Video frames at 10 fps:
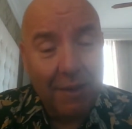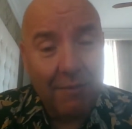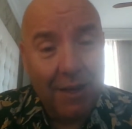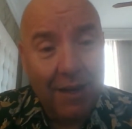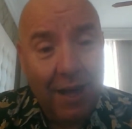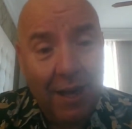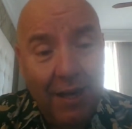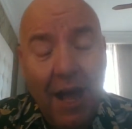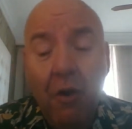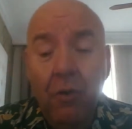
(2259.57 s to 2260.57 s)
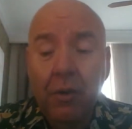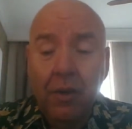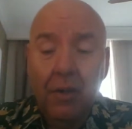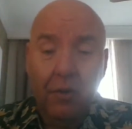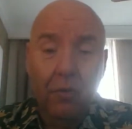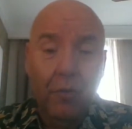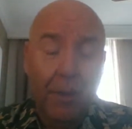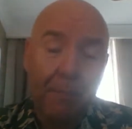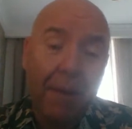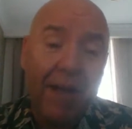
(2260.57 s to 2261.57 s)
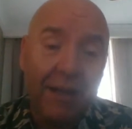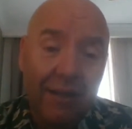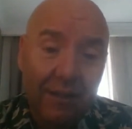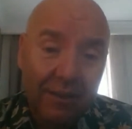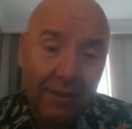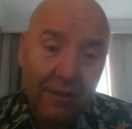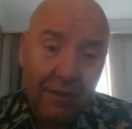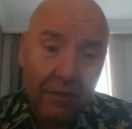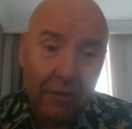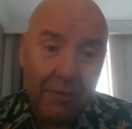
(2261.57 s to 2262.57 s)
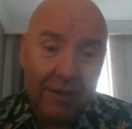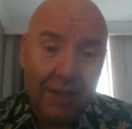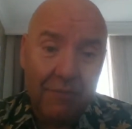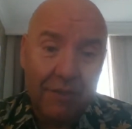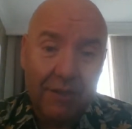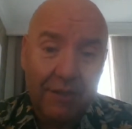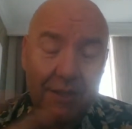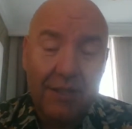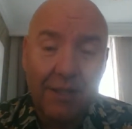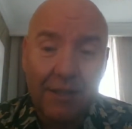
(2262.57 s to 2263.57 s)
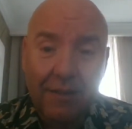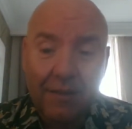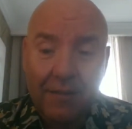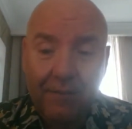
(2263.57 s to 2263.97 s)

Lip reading: and now looking back all my times in Disney,